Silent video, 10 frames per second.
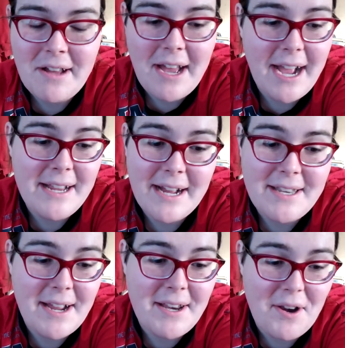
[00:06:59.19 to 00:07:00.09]
I
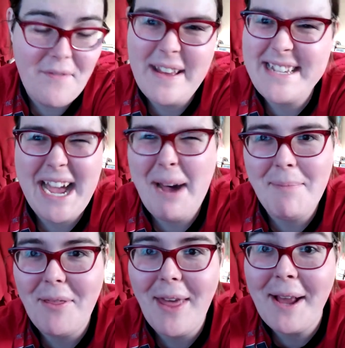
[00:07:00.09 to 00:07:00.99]
don't know if that's a
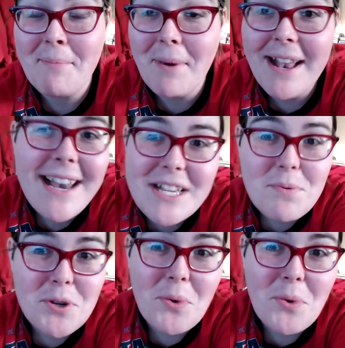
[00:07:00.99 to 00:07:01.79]
happy thing, but at least we're